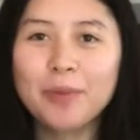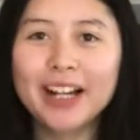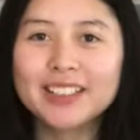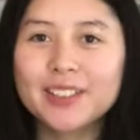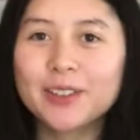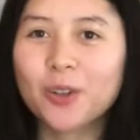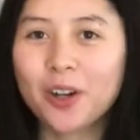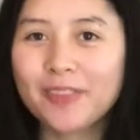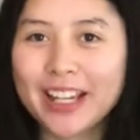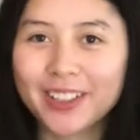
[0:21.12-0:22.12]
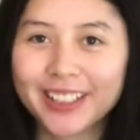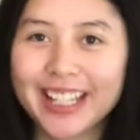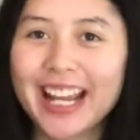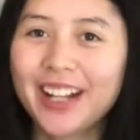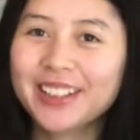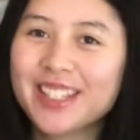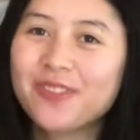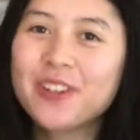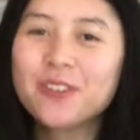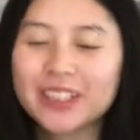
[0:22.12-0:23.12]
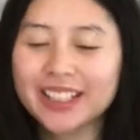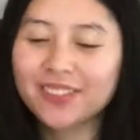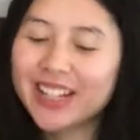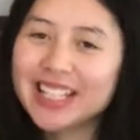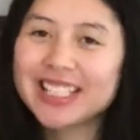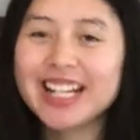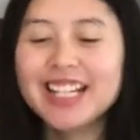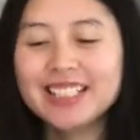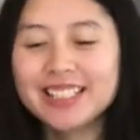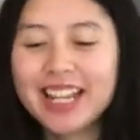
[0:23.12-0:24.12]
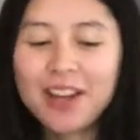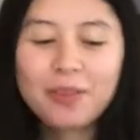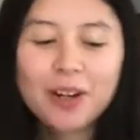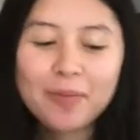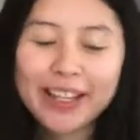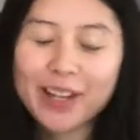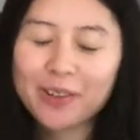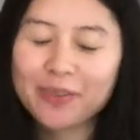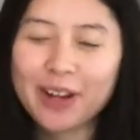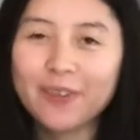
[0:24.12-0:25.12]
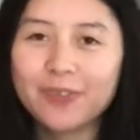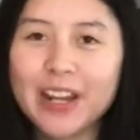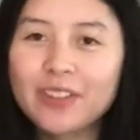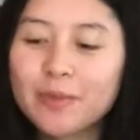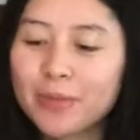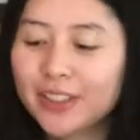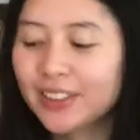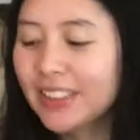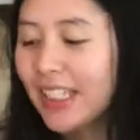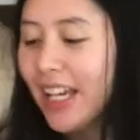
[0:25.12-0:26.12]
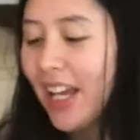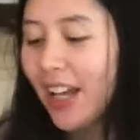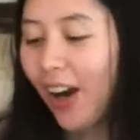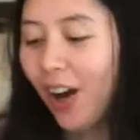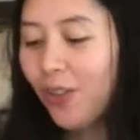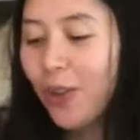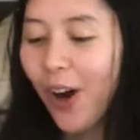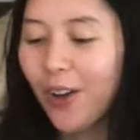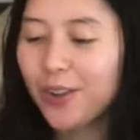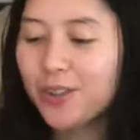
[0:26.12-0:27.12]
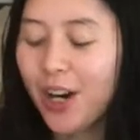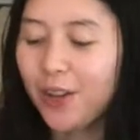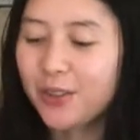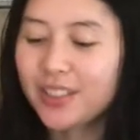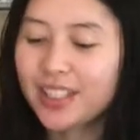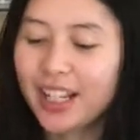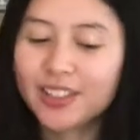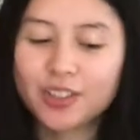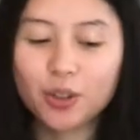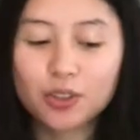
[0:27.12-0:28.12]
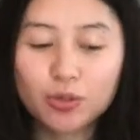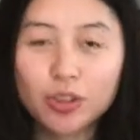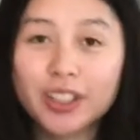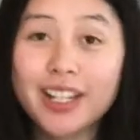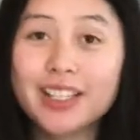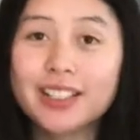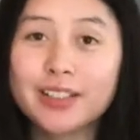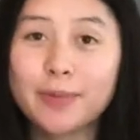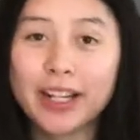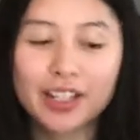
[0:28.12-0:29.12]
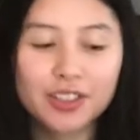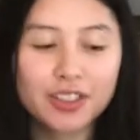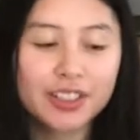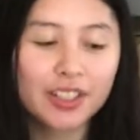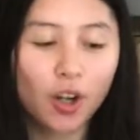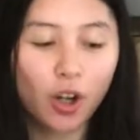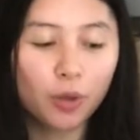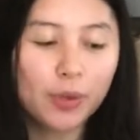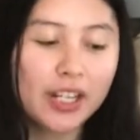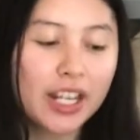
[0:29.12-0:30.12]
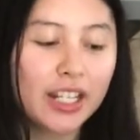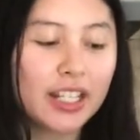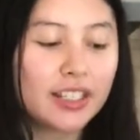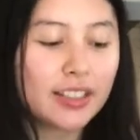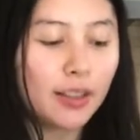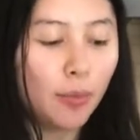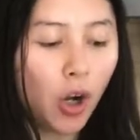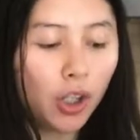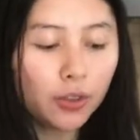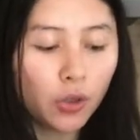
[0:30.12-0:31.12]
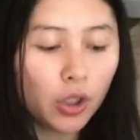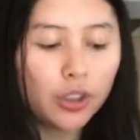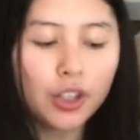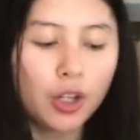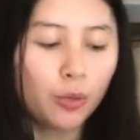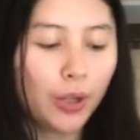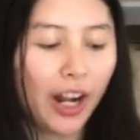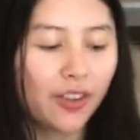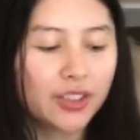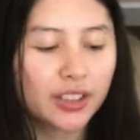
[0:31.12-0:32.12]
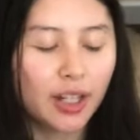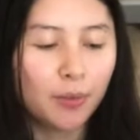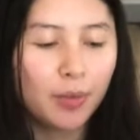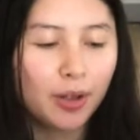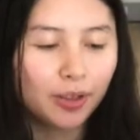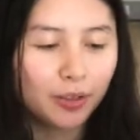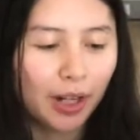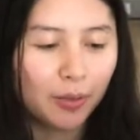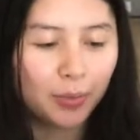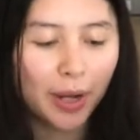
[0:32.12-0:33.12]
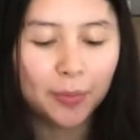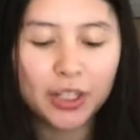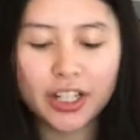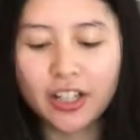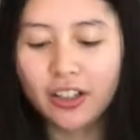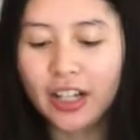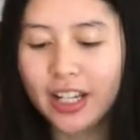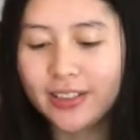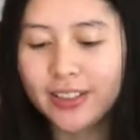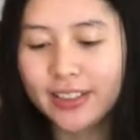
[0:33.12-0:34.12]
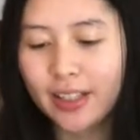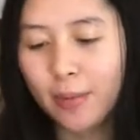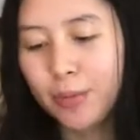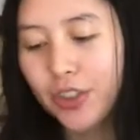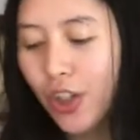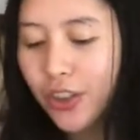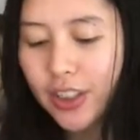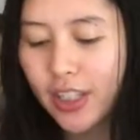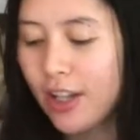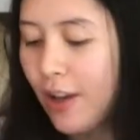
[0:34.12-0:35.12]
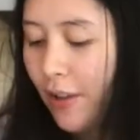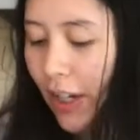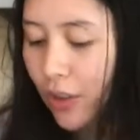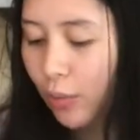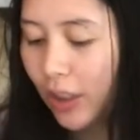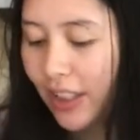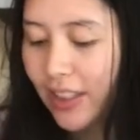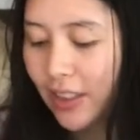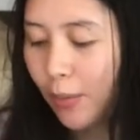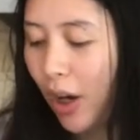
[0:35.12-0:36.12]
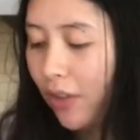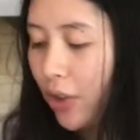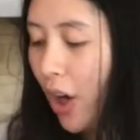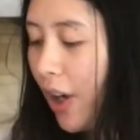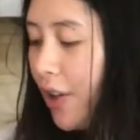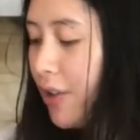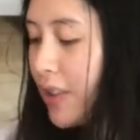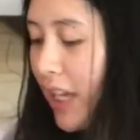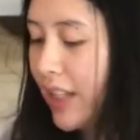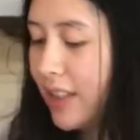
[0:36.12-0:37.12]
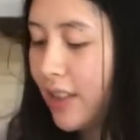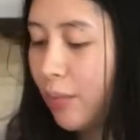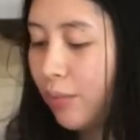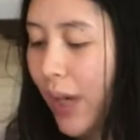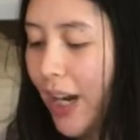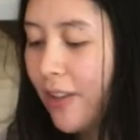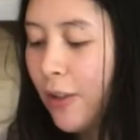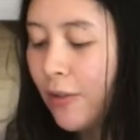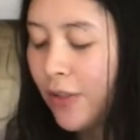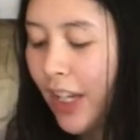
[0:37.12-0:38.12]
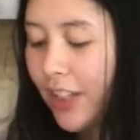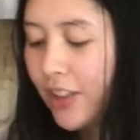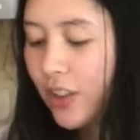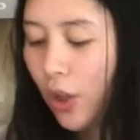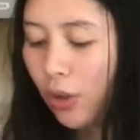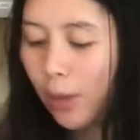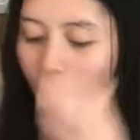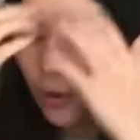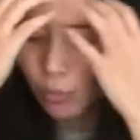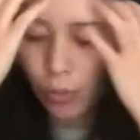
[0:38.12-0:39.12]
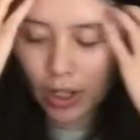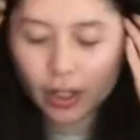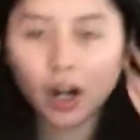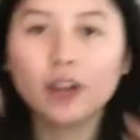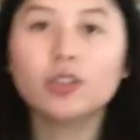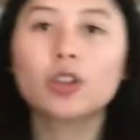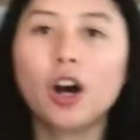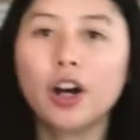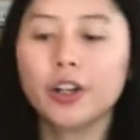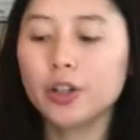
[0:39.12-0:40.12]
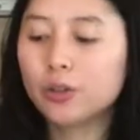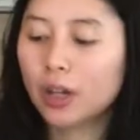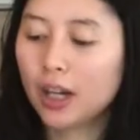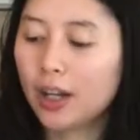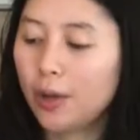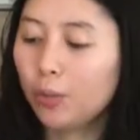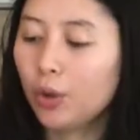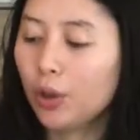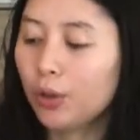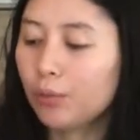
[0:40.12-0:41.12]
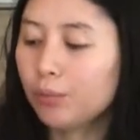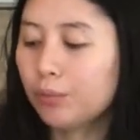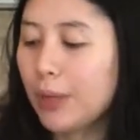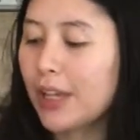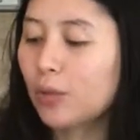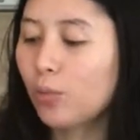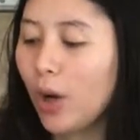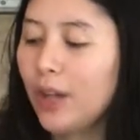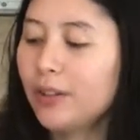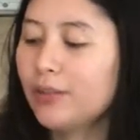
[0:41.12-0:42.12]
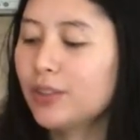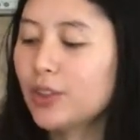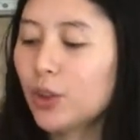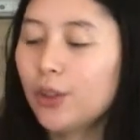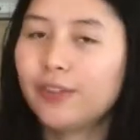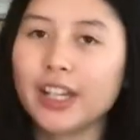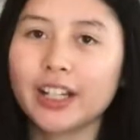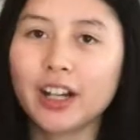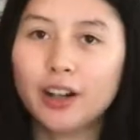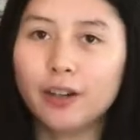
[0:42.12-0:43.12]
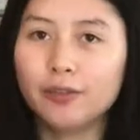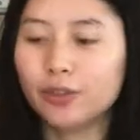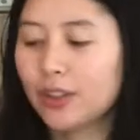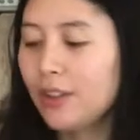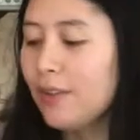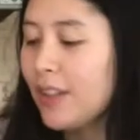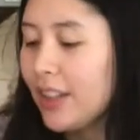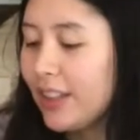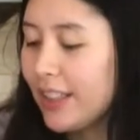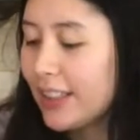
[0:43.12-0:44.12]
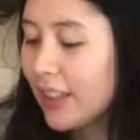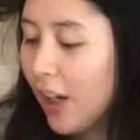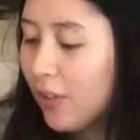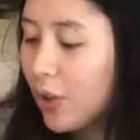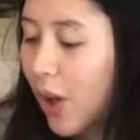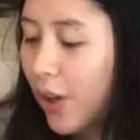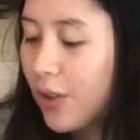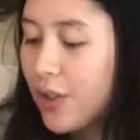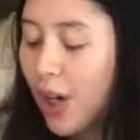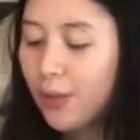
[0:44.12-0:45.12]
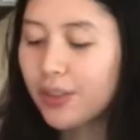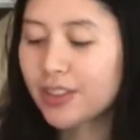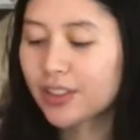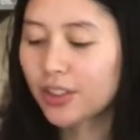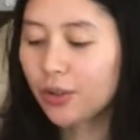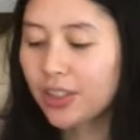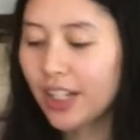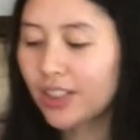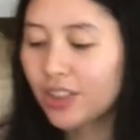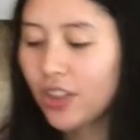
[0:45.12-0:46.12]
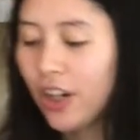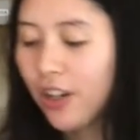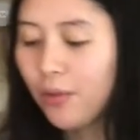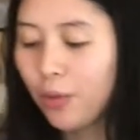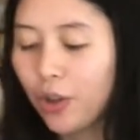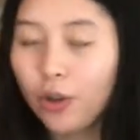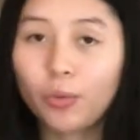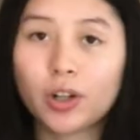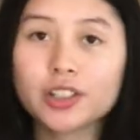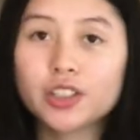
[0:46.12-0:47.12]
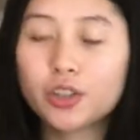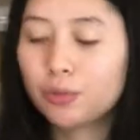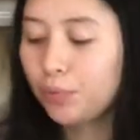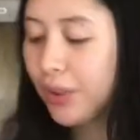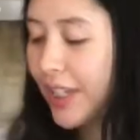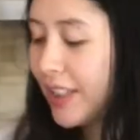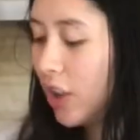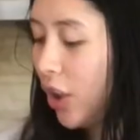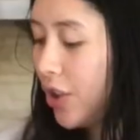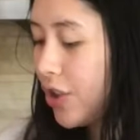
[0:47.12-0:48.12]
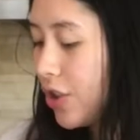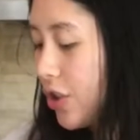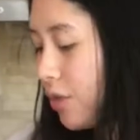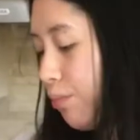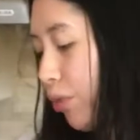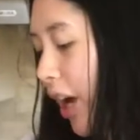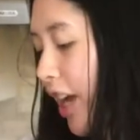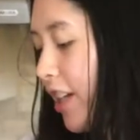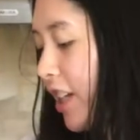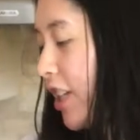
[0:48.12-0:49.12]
back to Gourmet Cooking Healthy Food Within Reach. Today we are making one of my favorite meals, avocado toast. And so it's really easy to make. As you can see, all we need is some olive oil, we have some ground pepper here and some salt, as well as some avocados and some bread. And so about one avocado will make one serving of this avocado toast. So to get started, we're gonna want to place our bread